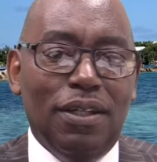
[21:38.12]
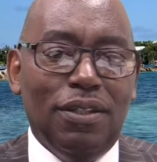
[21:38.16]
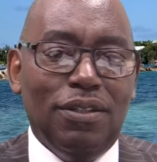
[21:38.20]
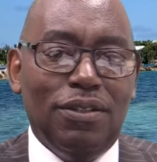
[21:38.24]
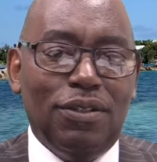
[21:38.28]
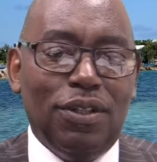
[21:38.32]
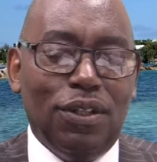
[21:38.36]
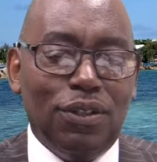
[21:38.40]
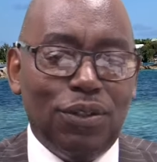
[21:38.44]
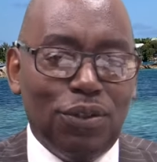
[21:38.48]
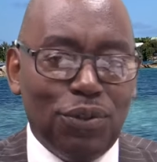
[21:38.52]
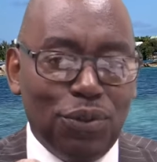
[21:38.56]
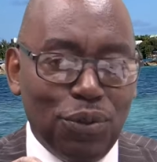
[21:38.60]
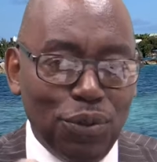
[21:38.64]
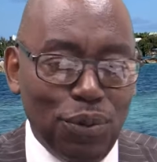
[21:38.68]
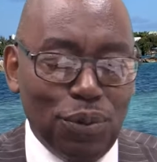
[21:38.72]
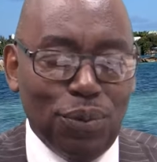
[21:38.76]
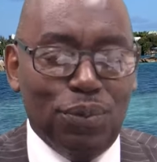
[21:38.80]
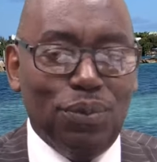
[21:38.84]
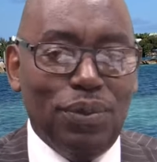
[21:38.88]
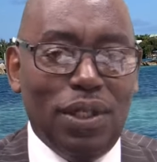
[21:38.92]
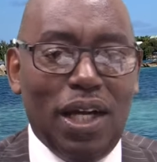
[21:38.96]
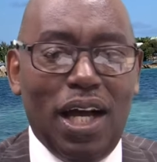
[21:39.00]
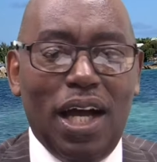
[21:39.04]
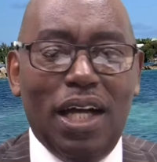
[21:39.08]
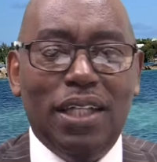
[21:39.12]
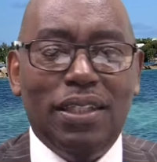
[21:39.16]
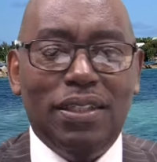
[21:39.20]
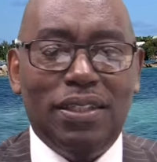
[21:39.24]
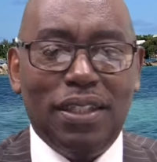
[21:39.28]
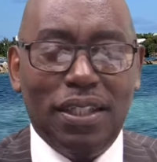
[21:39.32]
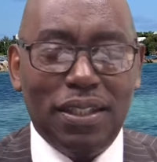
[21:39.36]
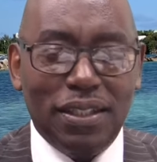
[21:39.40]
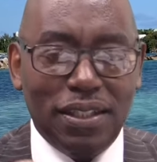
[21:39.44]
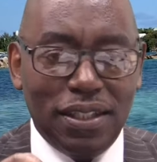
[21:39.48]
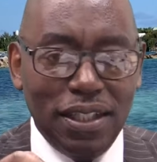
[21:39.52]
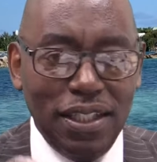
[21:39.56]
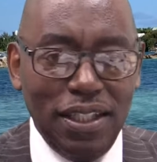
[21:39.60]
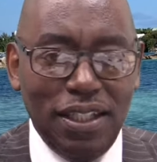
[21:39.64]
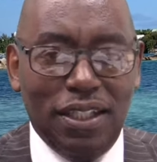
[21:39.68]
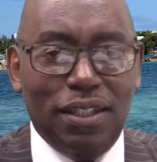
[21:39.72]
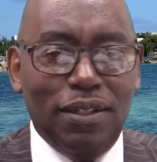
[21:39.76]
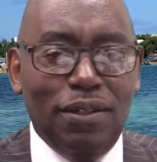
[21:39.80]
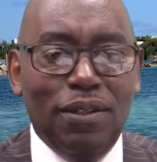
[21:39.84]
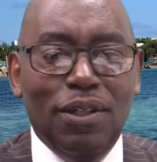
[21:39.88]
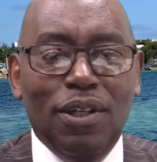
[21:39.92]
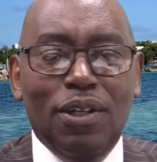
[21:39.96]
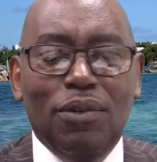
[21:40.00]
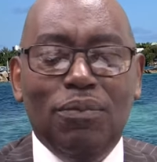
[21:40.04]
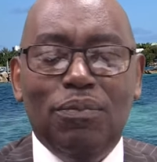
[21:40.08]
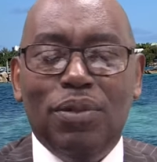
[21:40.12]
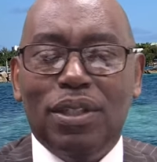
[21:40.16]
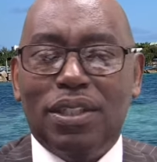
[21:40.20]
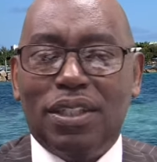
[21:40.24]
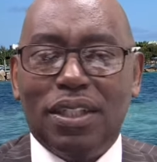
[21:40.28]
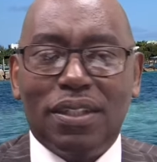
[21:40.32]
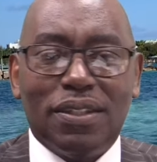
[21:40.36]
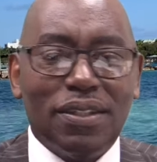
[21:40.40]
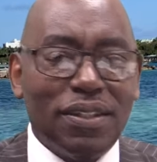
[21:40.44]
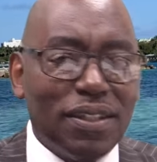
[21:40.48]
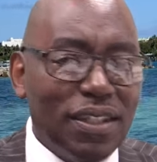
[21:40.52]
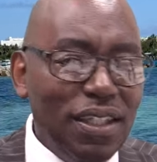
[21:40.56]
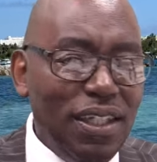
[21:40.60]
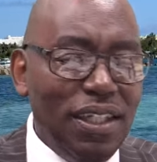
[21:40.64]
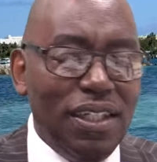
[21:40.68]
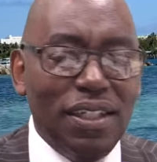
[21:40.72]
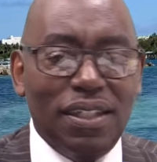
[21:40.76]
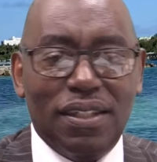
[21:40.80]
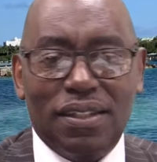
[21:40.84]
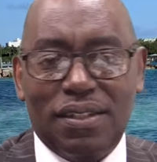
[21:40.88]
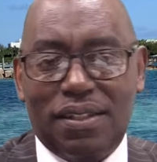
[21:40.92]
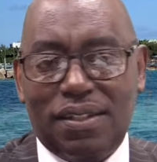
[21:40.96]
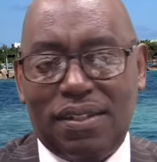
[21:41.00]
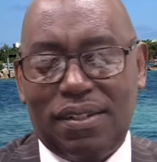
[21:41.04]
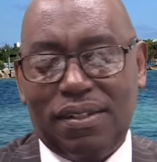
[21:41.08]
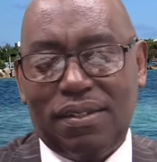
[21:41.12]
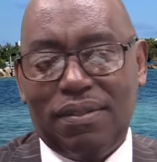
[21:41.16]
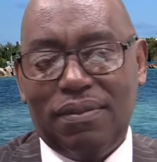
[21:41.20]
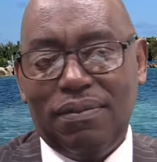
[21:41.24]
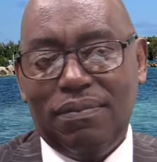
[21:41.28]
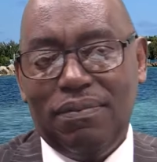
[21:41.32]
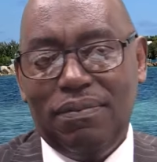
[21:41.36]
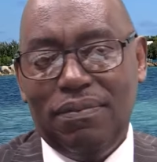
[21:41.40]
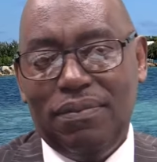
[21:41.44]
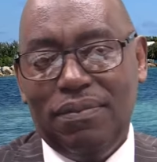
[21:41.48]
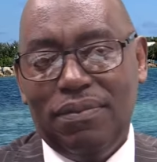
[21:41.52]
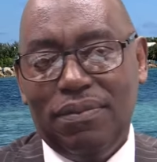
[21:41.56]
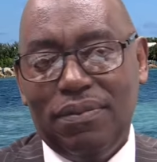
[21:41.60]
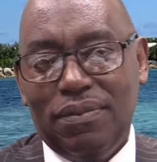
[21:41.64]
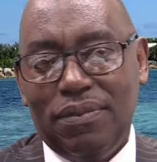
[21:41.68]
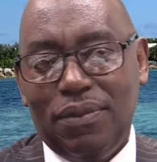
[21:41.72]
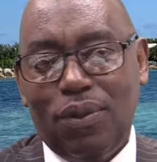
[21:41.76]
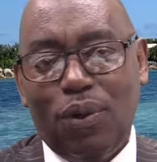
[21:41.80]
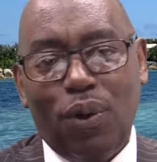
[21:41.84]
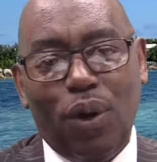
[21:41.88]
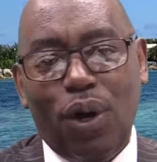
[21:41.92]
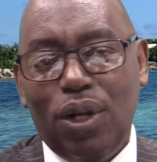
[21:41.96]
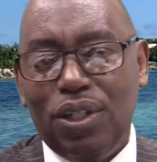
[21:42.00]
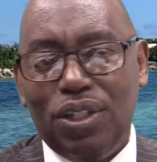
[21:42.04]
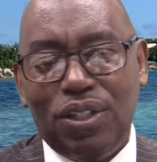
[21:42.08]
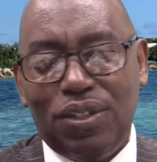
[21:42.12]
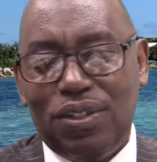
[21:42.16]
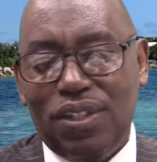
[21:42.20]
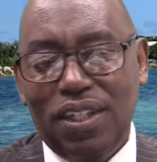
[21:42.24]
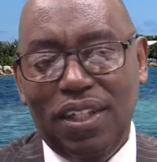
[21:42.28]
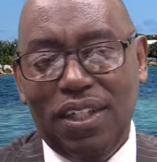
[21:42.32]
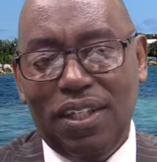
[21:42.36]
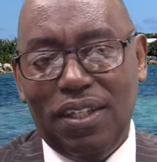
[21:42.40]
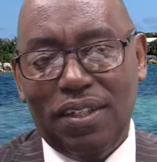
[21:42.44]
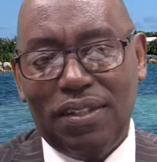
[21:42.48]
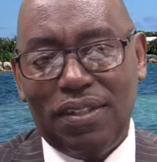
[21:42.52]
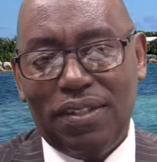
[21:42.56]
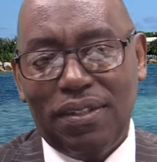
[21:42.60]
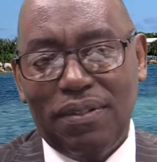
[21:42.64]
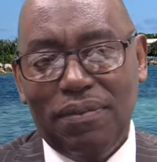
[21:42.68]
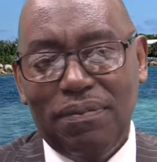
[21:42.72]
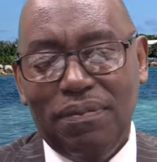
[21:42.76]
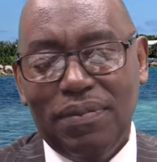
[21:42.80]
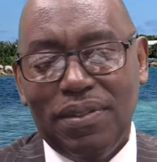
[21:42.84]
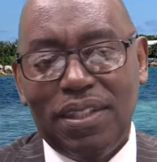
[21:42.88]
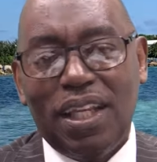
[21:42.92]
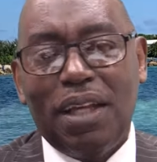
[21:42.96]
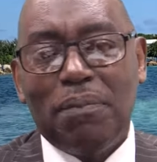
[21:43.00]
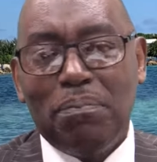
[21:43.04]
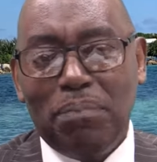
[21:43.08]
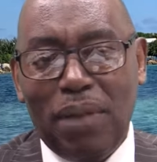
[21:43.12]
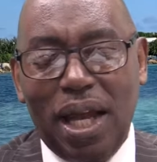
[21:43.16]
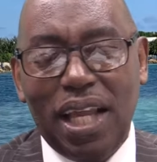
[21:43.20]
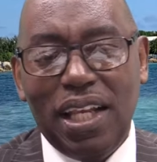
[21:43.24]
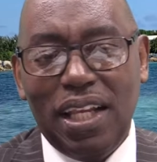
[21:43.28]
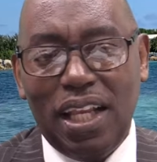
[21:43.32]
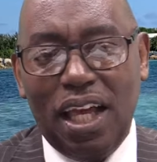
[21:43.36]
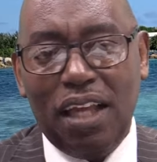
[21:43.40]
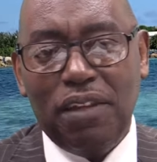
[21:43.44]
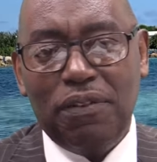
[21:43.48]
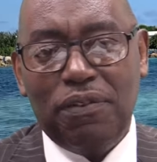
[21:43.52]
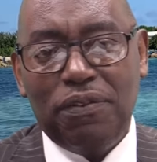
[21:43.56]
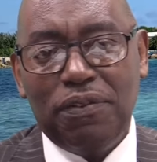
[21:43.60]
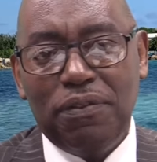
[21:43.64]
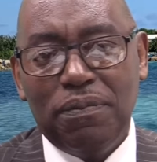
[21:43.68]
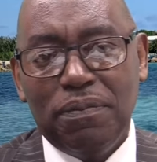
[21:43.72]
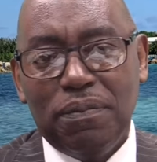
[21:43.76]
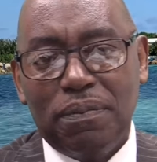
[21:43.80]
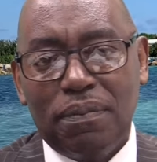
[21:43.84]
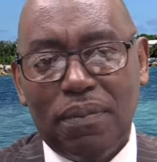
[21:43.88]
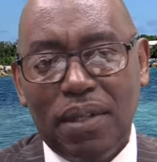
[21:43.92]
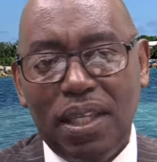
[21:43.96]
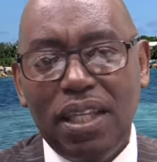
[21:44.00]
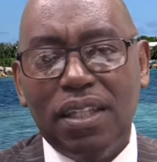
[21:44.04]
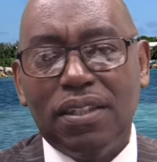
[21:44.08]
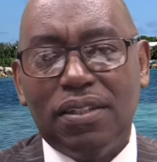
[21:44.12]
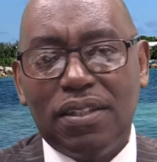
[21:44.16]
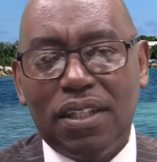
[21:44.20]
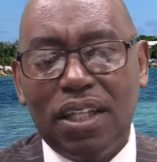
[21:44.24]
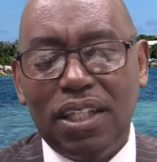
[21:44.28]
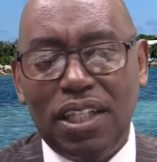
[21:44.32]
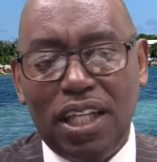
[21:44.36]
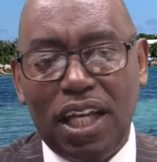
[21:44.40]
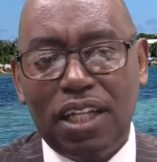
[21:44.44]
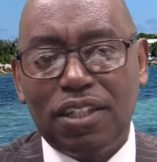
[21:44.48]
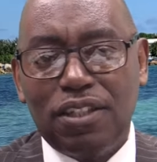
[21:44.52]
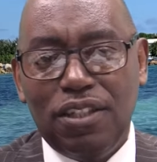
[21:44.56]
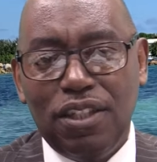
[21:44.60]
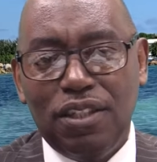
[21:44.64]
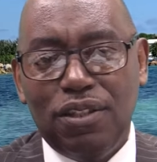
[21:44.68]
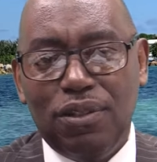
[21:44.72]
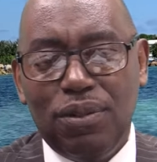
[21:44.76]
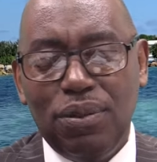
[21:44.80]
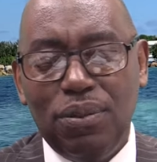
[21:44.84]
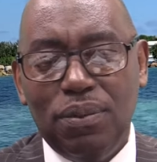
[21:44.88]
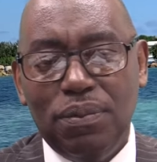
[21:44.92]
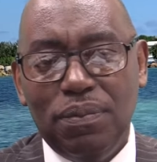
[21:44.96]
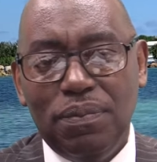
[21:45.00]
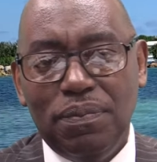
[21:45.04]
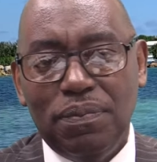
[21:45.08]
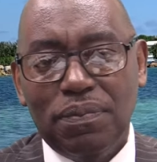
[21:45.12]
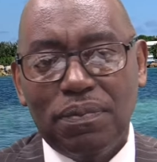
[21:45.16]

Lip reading: to do and to deal with the things, all the things that my life is connected to.